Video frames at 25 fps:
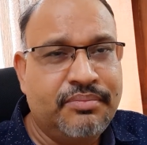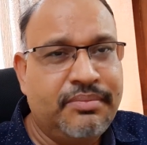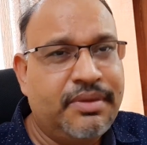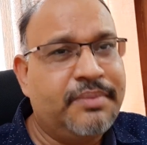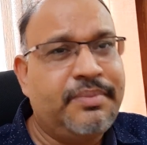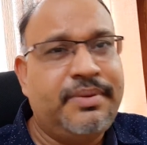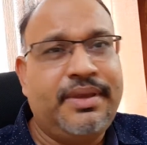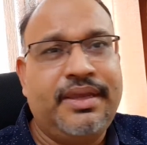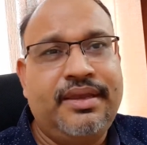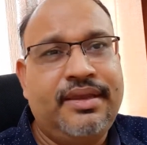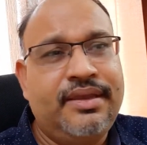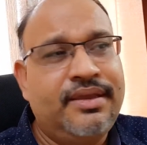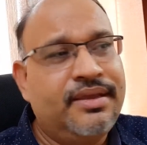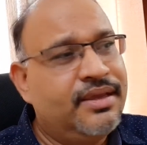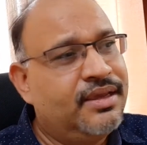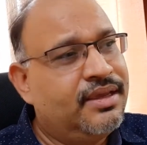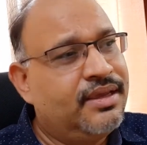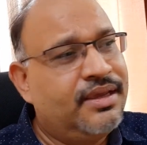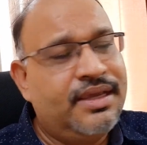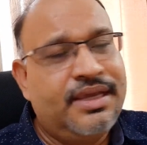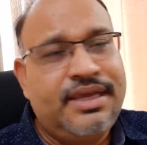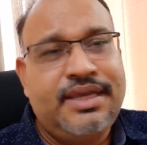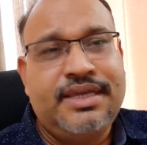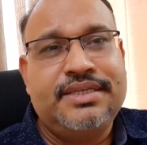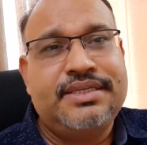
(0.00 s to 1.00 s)
Maybe
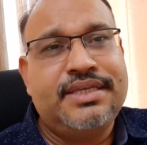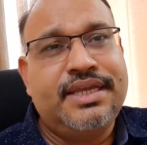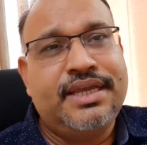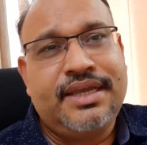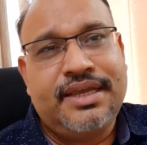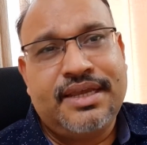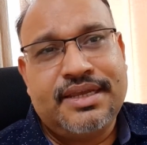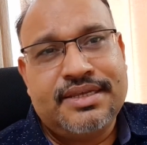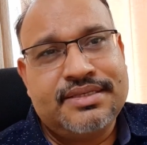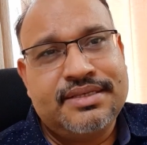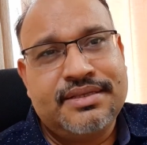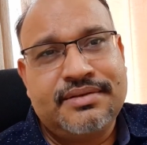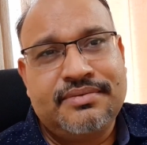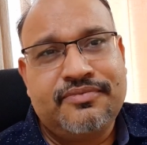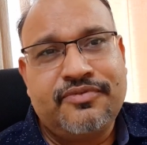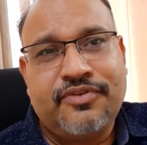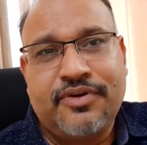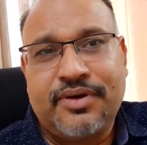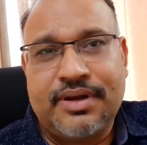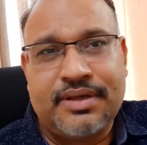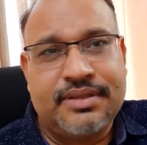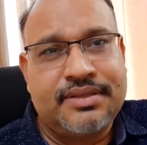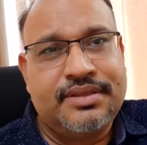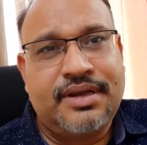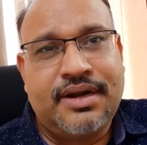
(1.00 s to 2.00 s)
he's engaged in
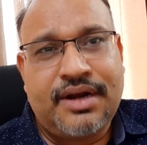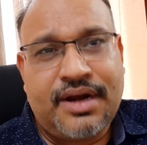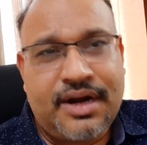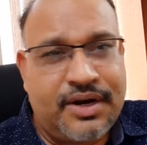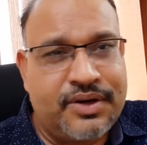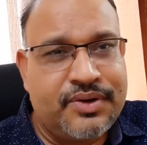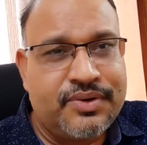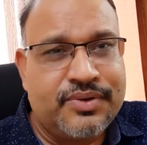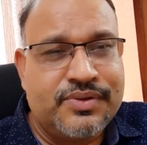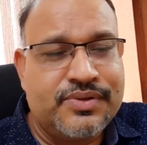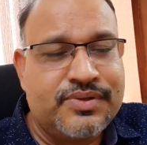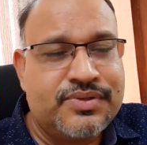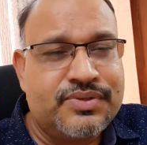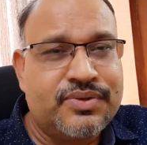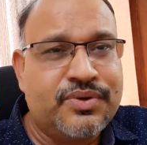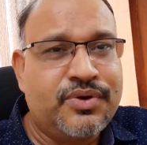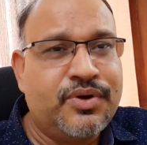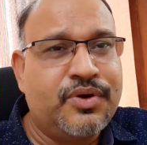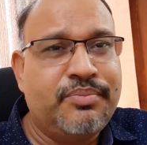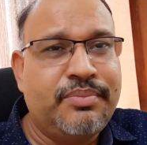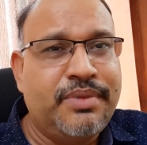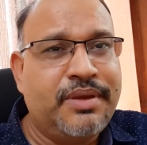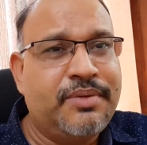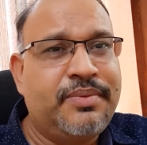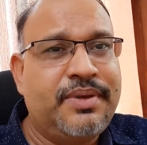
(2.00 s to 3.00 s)
for other art also,
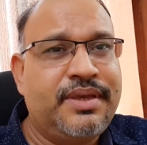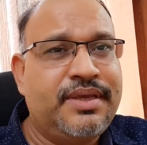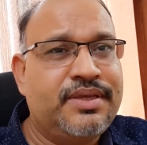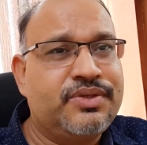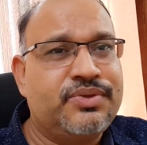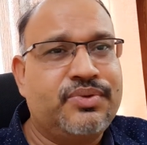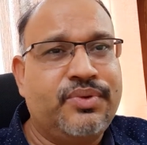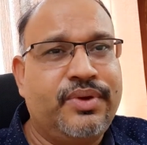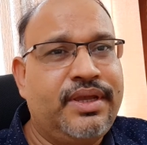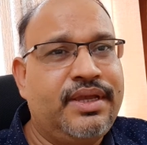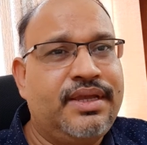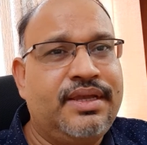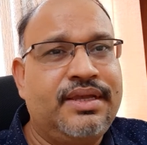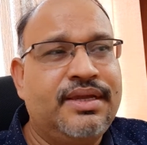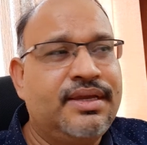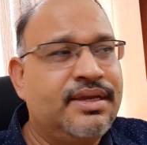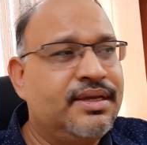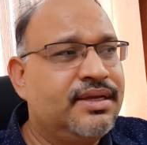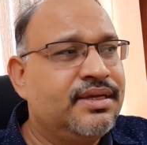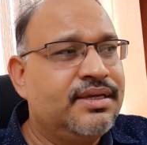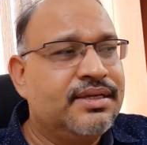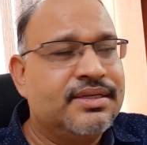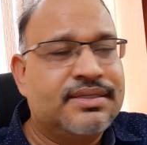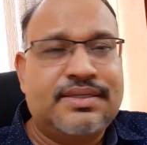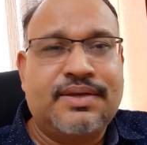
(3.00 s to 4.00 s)
or maybe he's doing
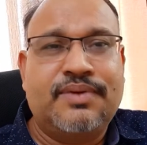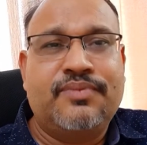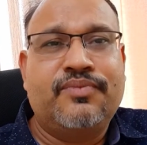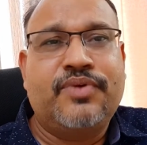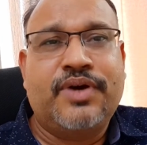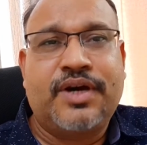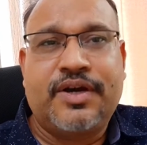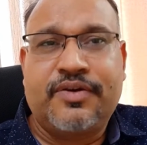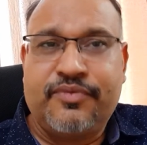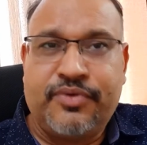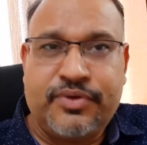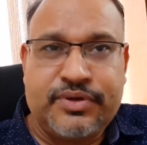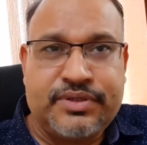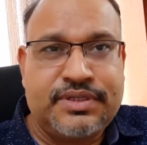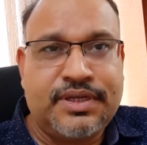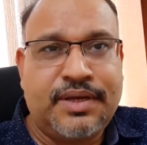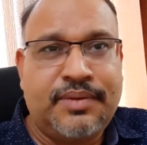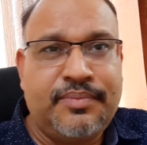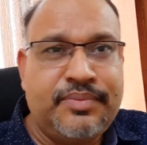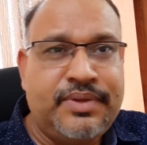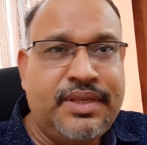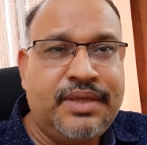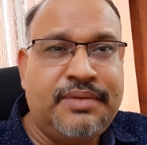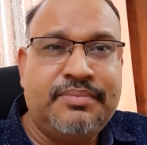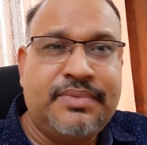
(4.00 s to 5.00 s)
some work for
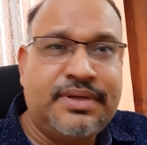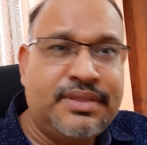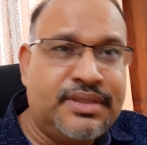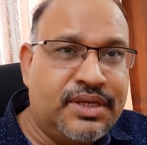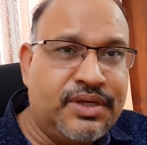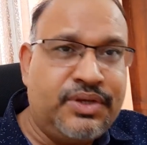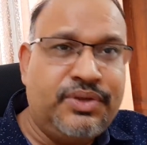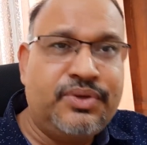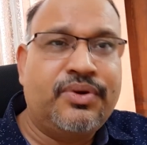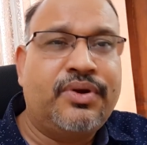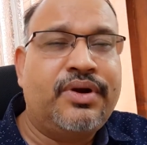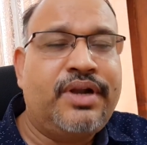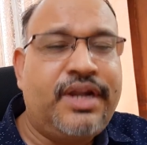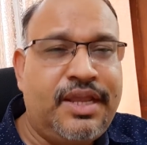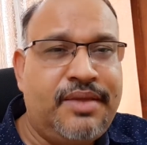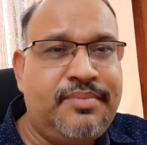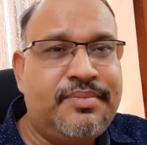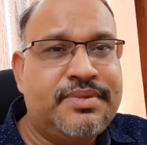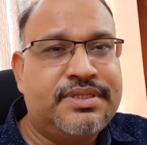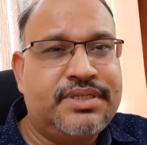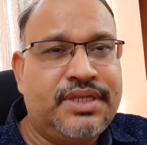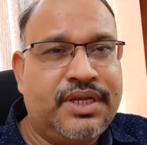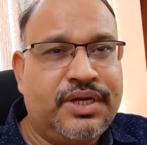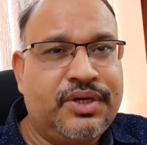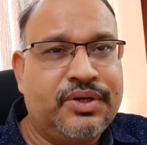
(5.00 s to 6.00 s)
some team, but then your team
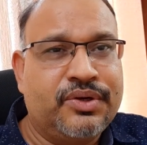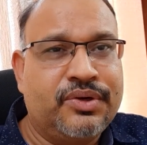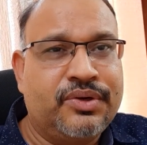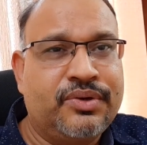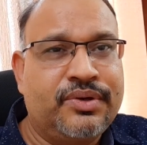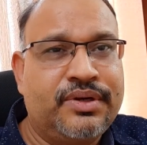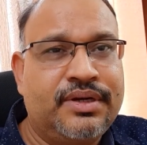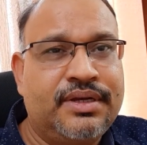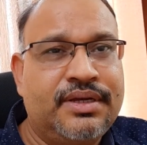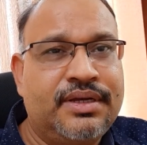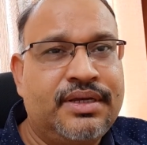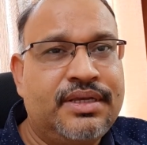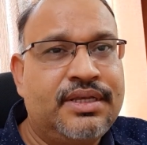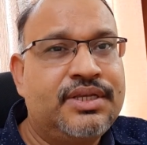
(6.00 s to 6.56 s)
is ignored.